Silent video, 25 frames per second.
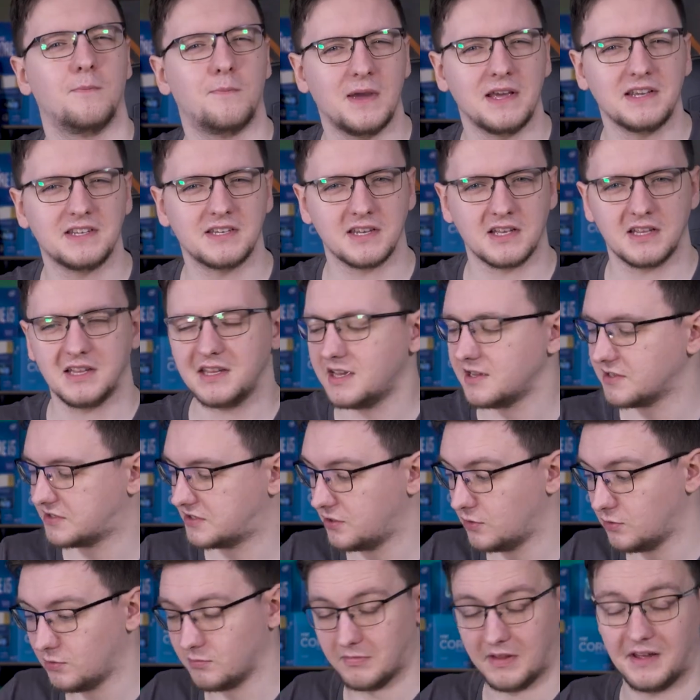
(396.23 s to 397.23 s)
Basically, a
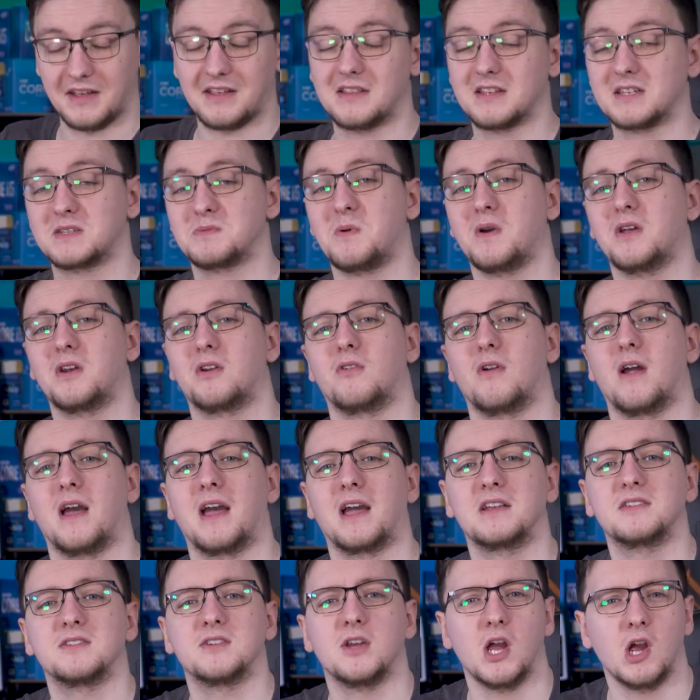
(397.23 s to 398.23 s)
tool like the Spider
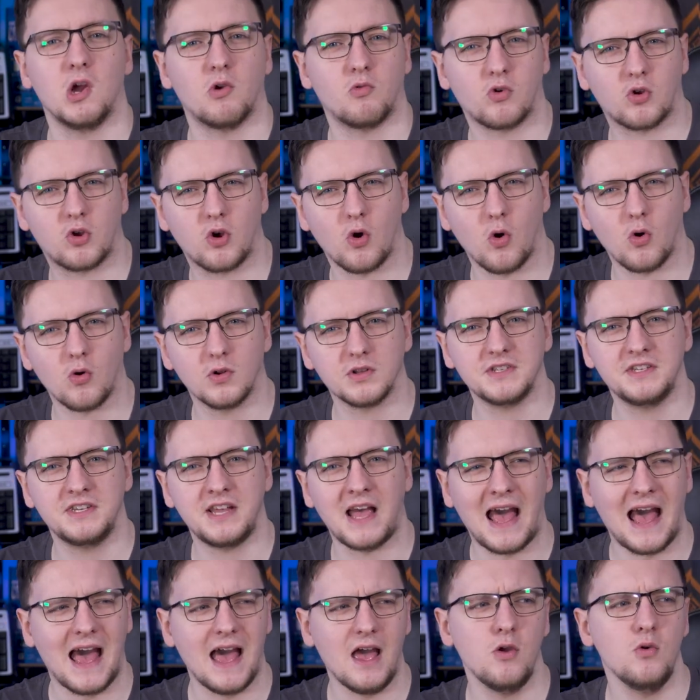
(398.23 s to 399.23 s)
X records
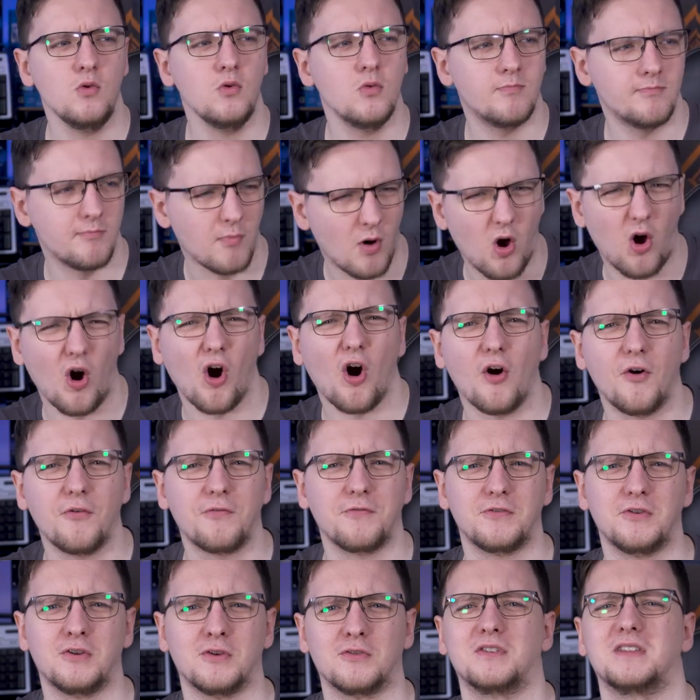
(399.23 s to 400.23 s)
how
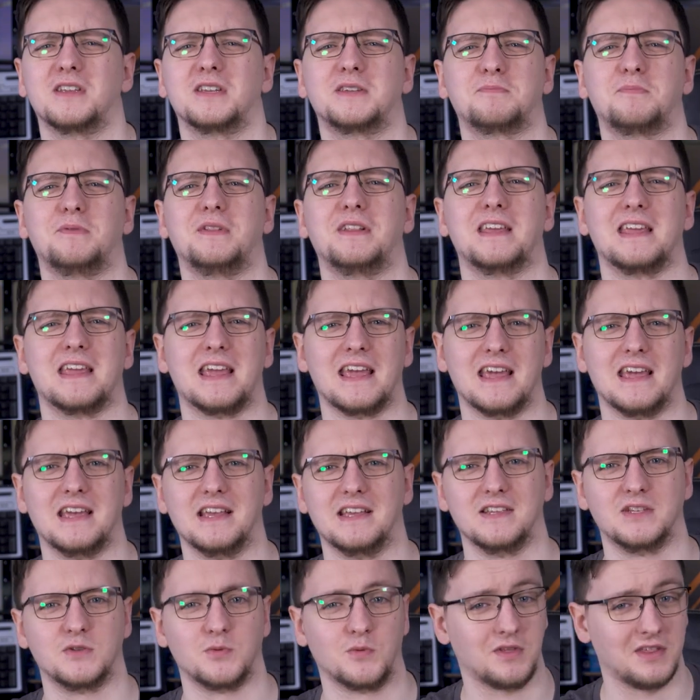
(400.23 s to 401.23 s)
off your display
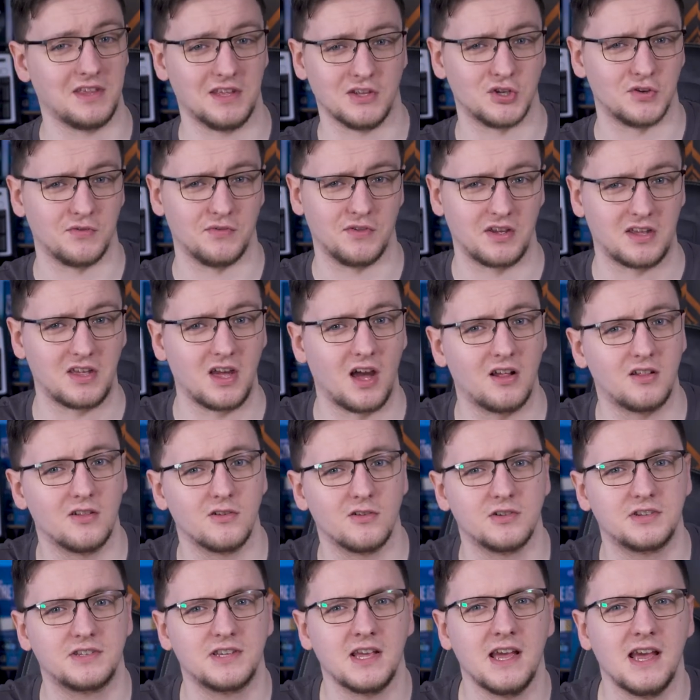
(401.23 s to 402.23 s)
is with each of the
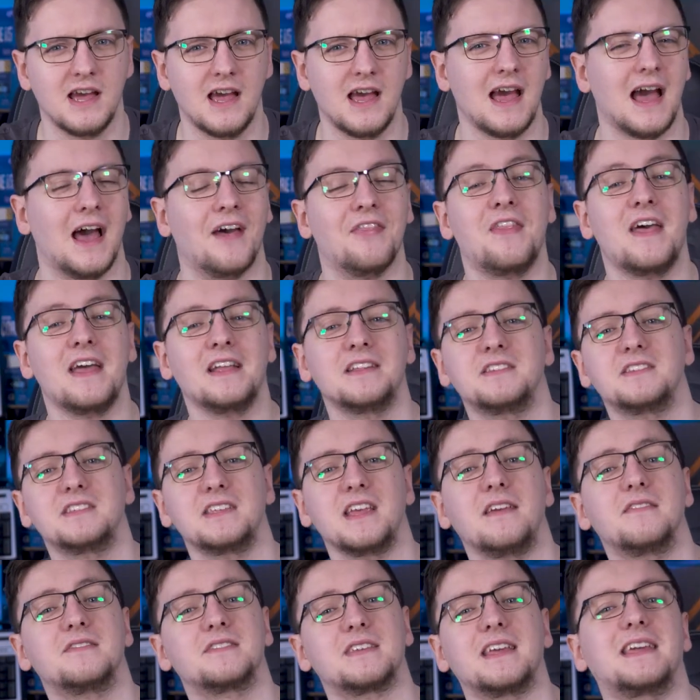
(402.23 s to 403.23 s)
colors and then
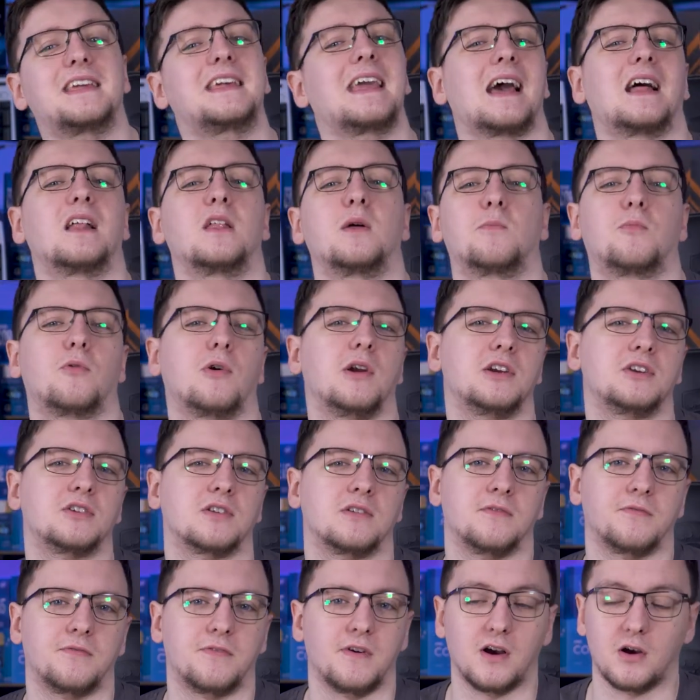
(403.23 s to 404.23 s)
saves a
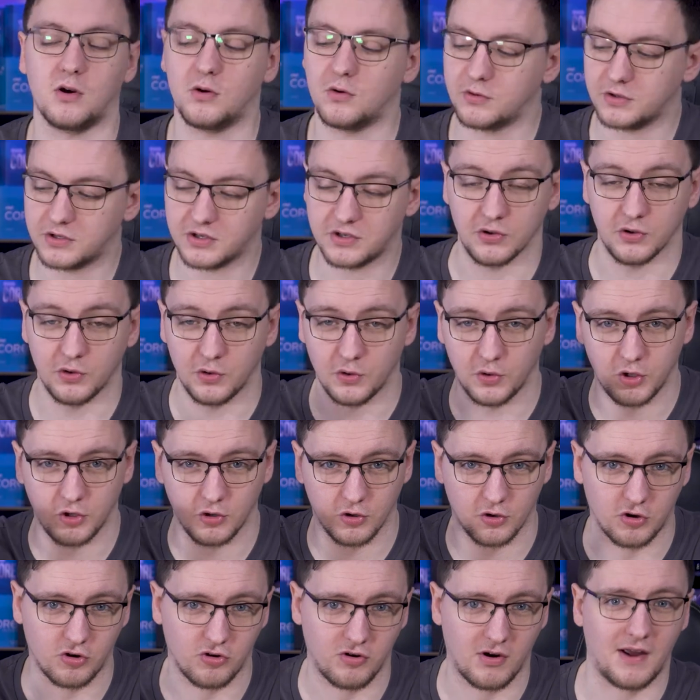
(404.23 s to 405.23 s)
calibration file to
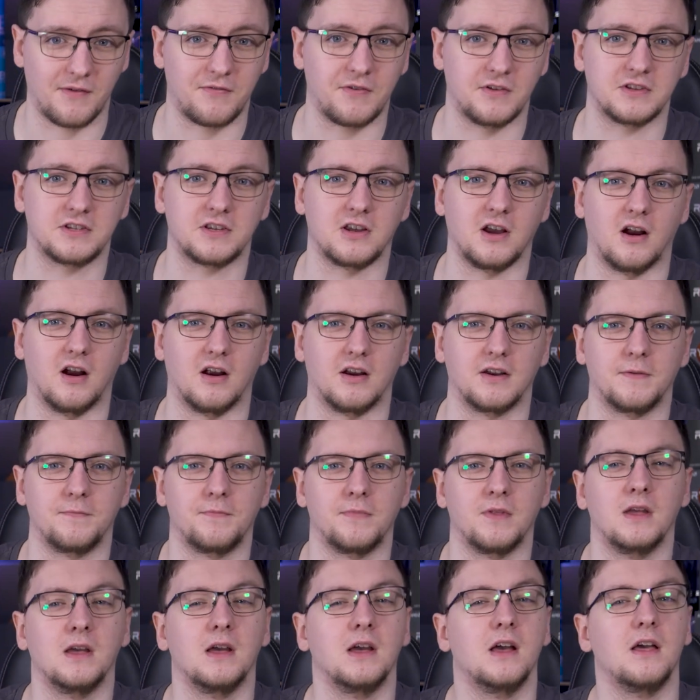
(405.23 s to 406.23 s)
your graphics card.
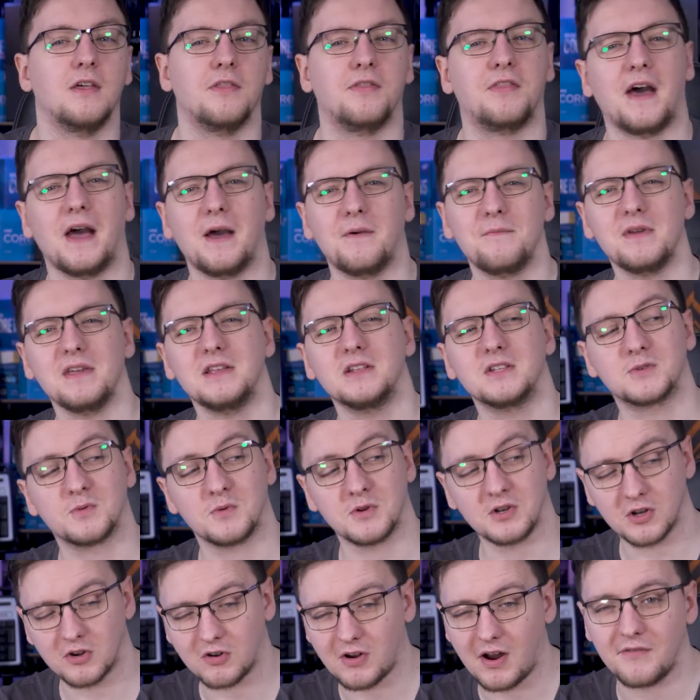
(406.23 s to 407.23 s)
That means
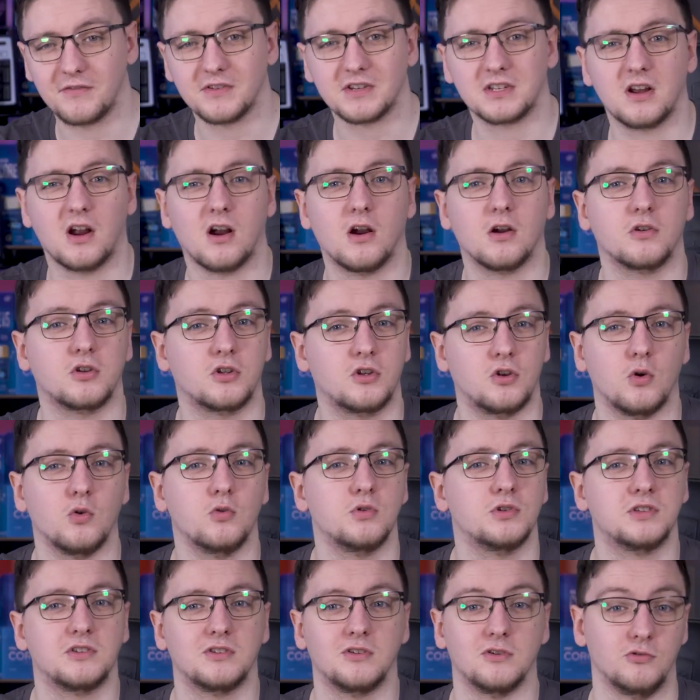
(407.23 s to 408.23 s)
when your graphics card
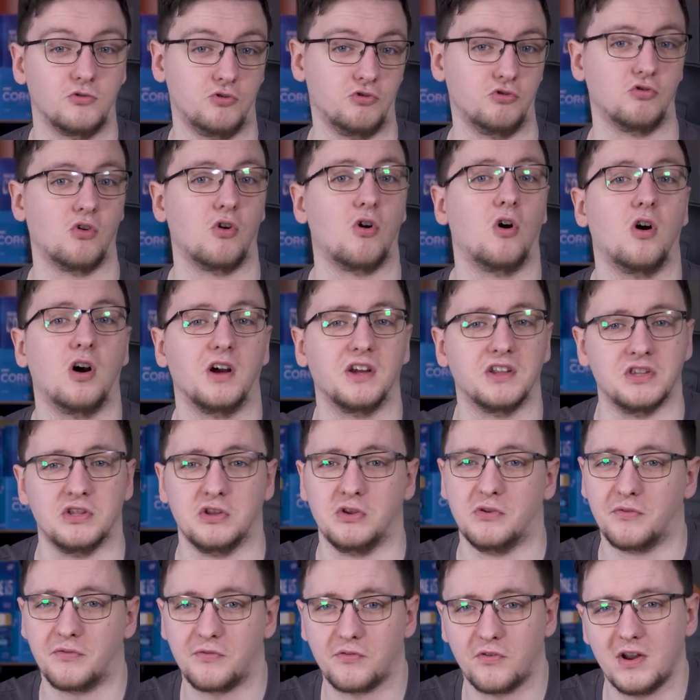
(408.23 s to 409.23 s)
goes to draw a
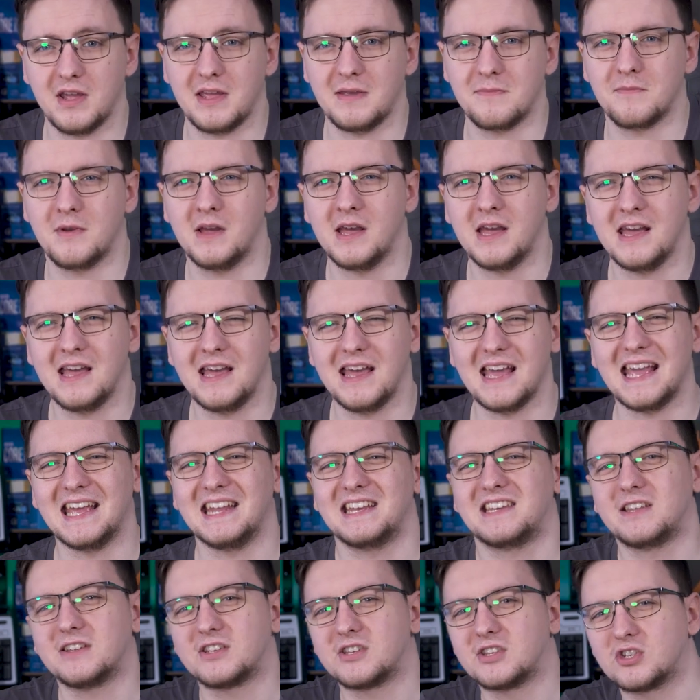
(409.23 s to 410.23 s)
new frame,
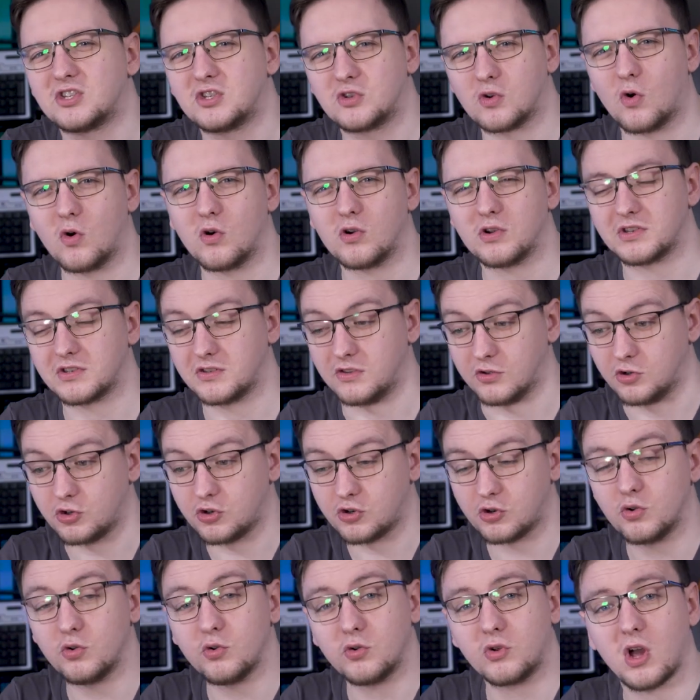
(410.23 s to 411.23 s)
it distorts the
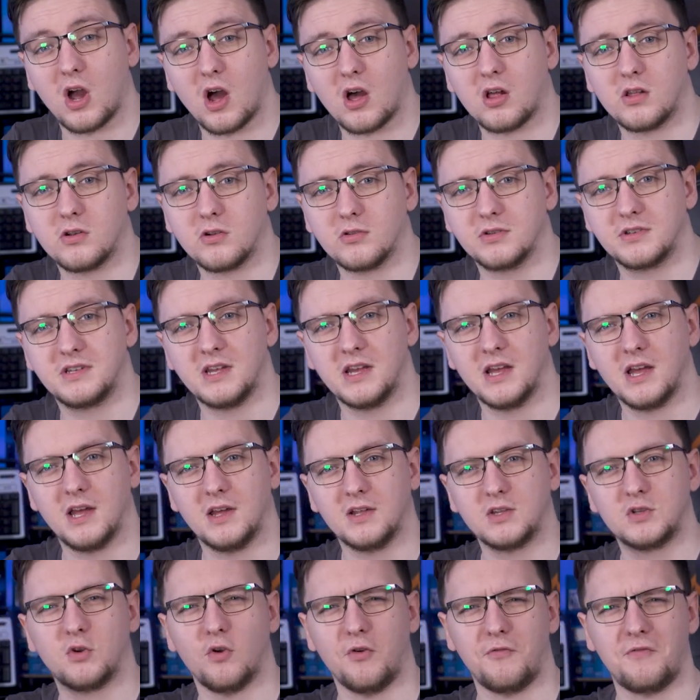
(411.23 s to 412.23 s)
true colors
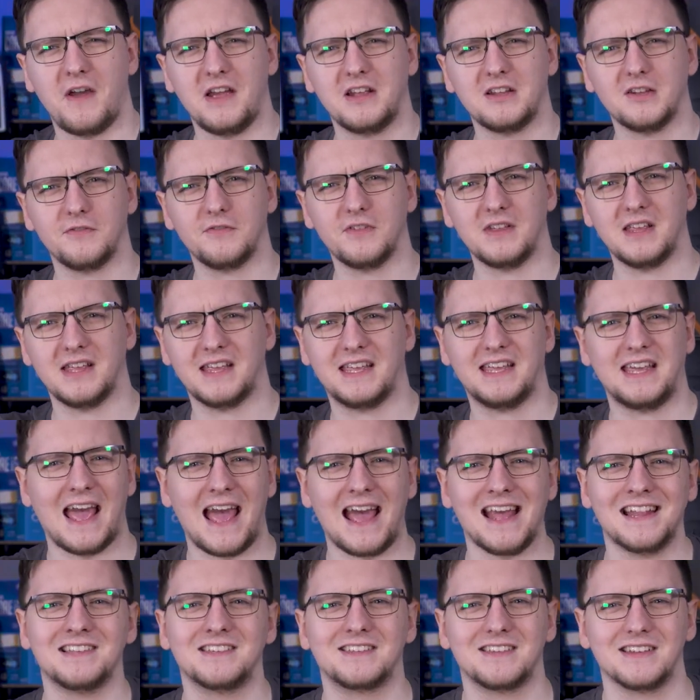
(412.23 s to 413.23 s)
to effectively
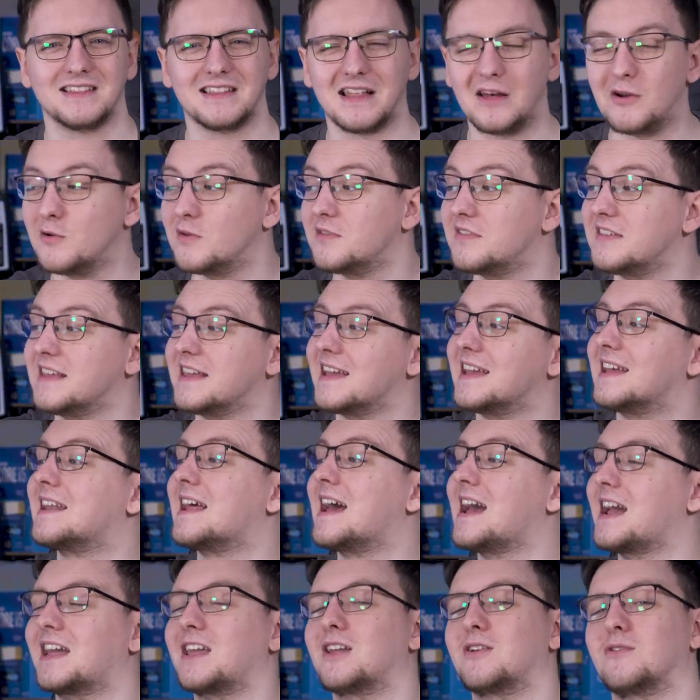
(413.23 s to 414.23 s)
cancel out the
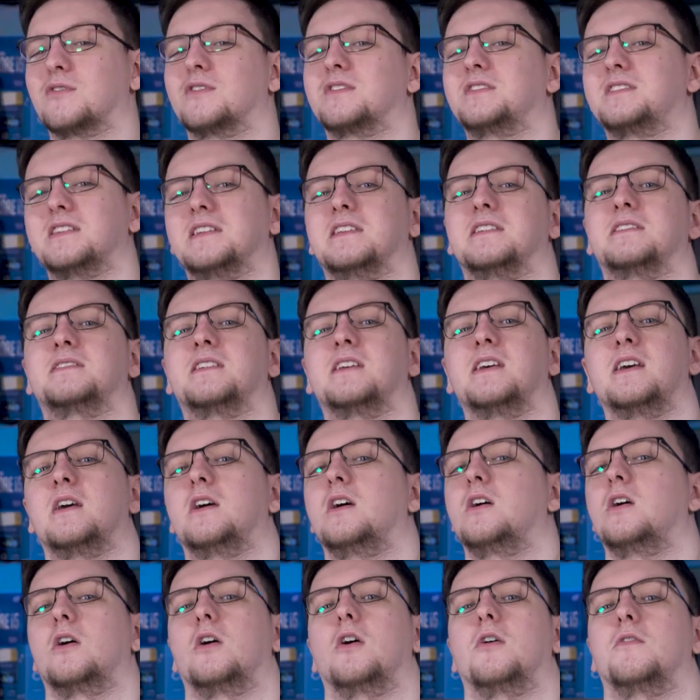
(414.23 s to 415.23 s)
inaccuracies
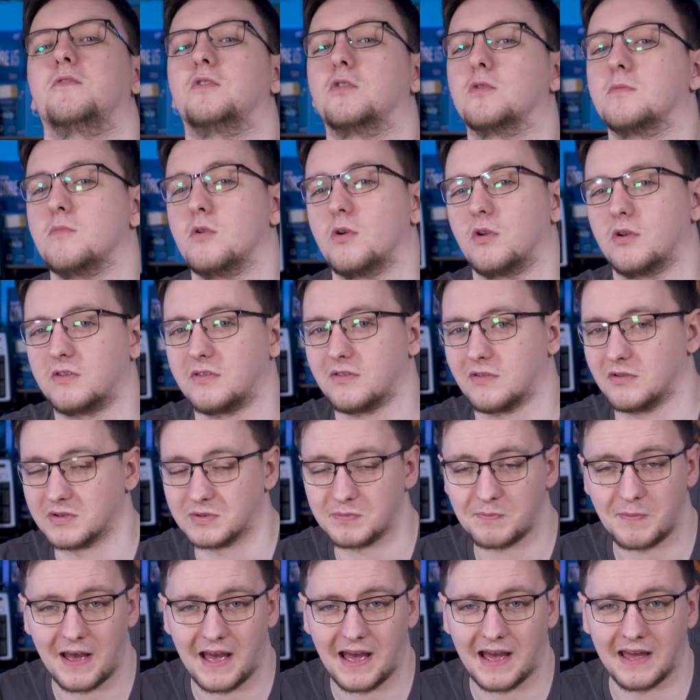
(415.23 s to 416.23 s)
of your
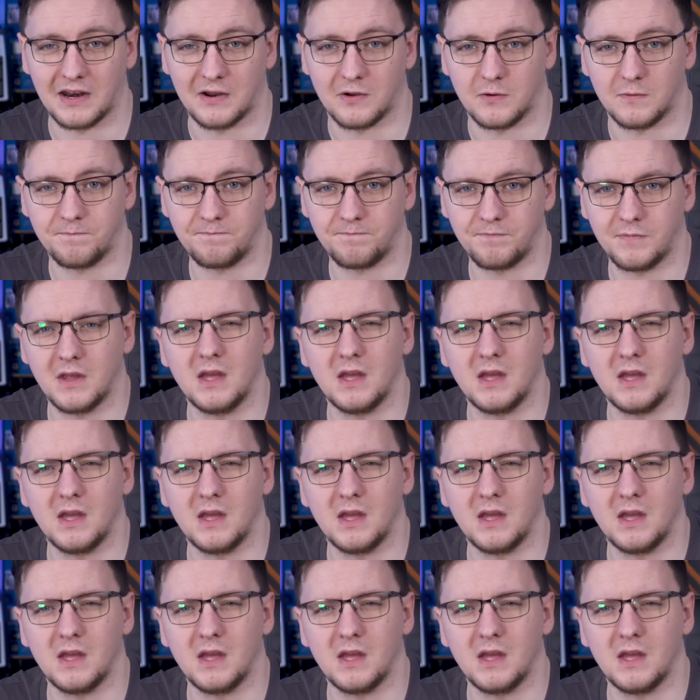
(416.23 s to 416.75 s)
monitor's panel.